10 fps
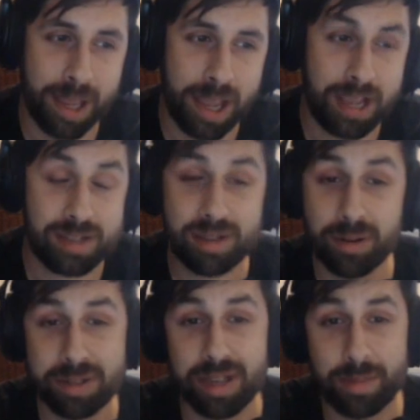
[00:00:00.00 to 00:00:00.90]
it's
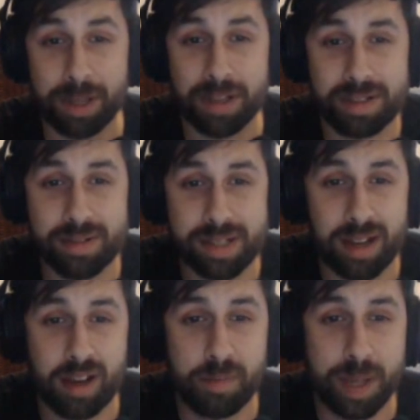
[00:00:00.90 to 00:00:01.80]
also because it's
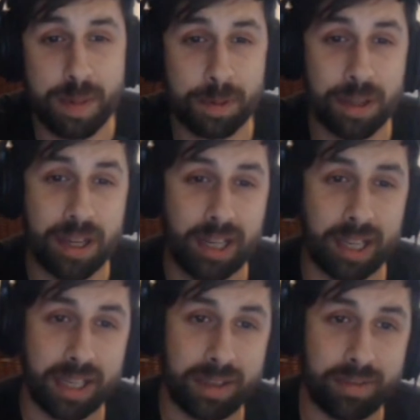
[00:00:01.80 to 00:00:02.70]
a lot of people that I
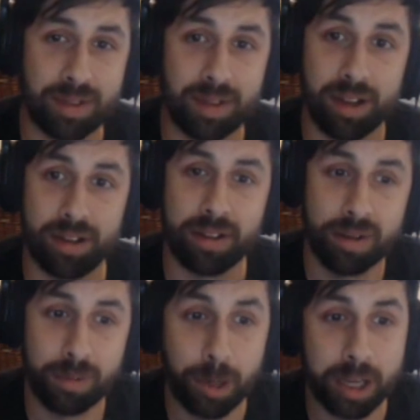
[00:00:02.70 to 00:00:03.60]
like have started
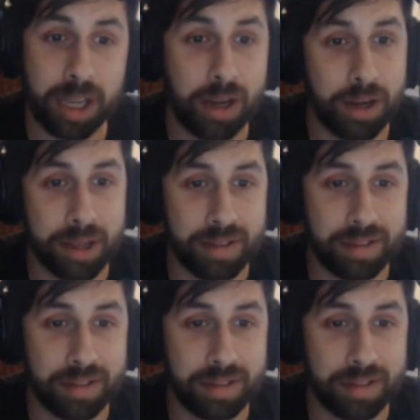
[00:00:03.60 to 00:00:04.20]
working on it.